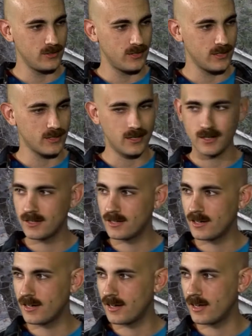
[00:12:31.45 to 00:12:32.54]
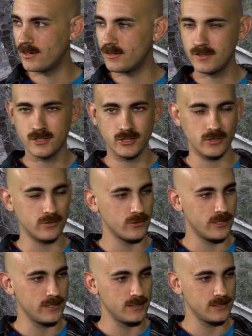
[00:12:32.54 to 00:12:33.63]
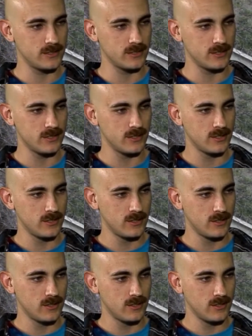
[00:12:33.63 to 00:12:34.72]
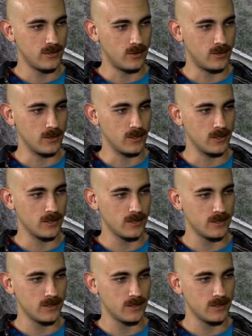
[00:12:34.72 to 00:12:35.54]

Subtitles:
you think, I don't know if these are your friends, or...